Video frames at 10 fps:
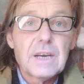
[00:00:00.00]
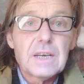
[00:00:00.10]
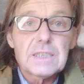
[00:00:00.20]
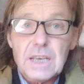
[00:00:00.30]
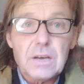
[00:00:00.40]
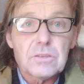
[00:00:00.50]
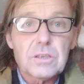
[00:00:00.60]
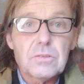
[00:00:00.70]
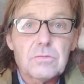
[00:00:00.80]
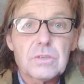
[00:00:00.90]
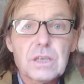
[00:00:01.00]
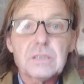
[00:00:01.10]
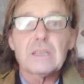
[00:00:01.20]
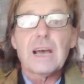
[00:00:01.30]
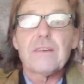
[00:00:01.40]
CO2
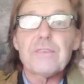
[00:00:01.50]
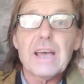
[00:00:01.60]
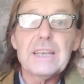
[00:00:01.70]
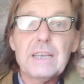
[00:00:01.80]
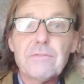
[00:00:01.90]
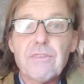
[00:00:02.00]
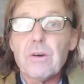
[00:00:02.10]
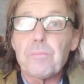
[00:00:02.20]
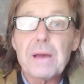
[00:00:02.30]
doesn't have any real